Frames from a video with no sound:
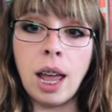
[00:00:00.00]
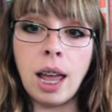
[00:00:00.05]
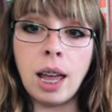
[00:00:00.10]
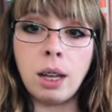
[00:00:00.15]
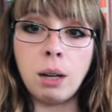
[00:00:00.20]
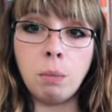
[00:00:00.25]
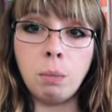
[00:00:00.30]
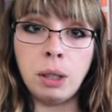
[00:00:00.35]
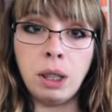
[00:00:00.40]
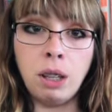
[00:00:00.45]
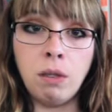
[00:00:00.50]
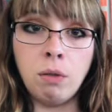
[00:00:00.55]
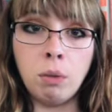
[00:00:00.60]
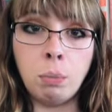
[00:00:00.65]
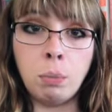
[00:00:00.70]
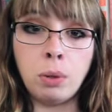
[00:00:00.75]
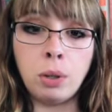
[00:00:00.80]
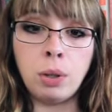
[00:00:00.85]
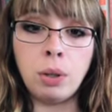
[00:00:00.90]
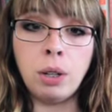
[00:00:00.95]
and
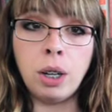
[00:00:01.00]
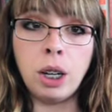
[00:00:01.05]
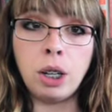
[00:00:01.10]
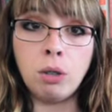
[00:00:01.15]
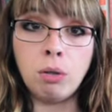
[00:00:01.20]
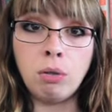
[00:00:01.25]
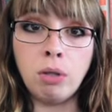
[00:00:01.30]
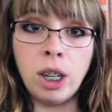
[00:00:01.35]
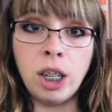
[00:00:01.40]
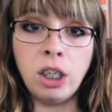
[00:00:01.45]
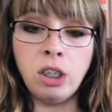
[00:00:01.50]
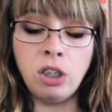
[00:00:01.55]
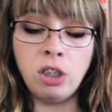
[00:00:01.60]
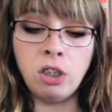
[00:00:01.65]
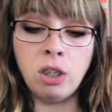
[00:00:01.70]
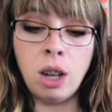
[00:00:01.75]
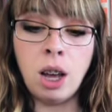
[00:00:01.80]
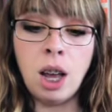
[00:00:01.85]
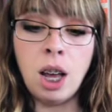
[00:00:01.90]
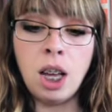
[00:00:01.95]
believable and
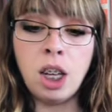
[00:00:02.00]
rich.